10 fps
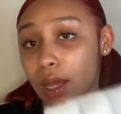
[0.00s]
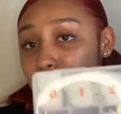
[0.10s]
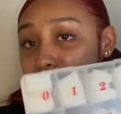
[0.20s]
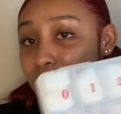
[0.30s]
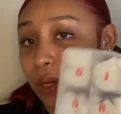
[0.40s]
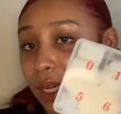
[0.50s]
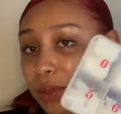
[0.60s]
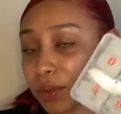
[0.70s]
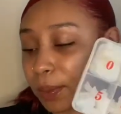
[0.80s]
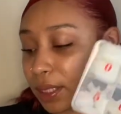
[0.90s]
So you guys
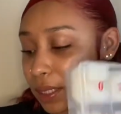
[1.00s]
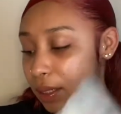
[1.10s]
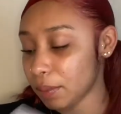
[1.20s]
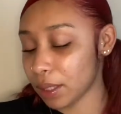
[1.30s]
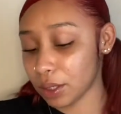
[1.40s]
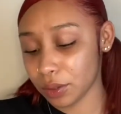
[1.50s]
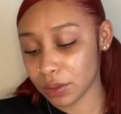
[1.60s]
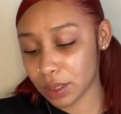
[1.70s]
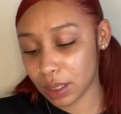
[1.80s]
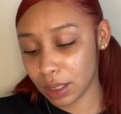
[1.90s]
will be seeing me use
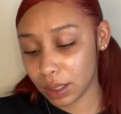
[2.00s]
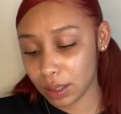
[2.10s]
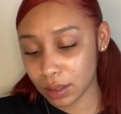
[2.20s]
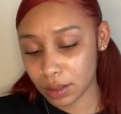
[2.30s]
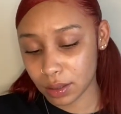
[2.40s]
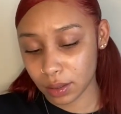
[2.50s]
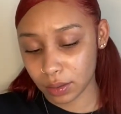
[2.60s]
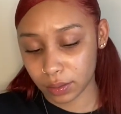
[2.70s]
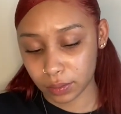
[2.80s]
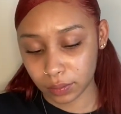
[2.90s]
these.
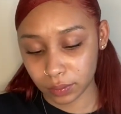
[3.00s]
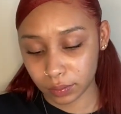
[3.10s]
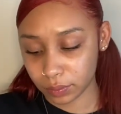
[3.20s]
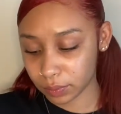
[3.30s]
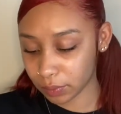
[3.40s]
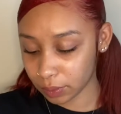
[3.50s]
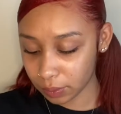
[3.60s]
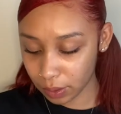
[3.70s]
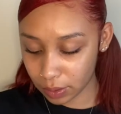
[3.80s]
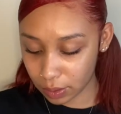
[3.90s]
Let me
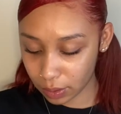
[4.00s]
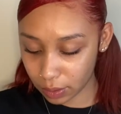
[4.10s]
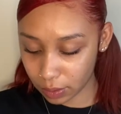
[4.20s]
see.